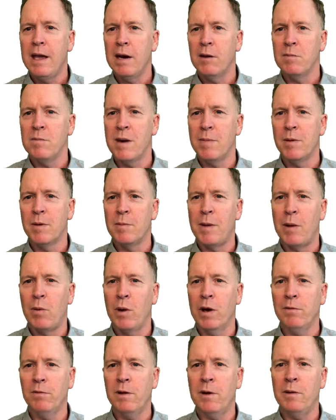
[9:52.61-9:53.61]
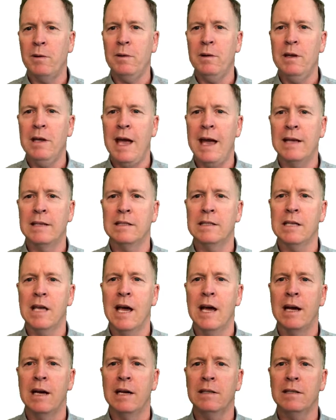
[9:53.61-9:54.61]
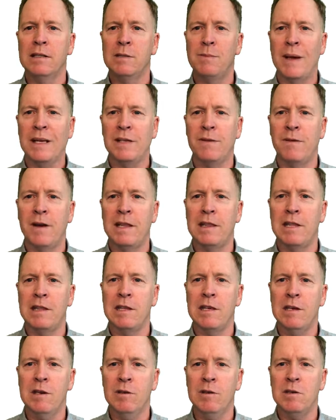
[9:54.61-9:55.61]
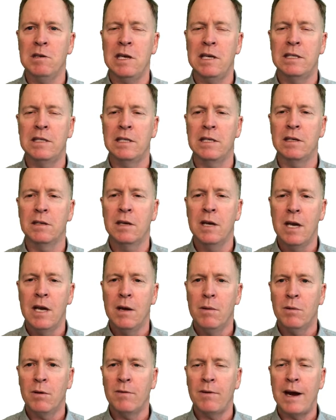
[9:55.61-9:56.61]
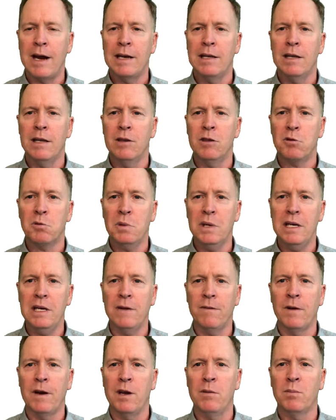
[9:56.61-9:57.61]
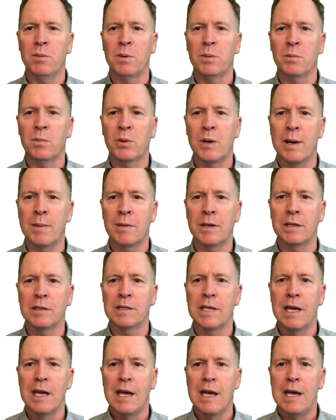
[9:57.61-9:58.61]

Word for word: Remember, my workflow has specified that the user needs to provide 3 different input parameters.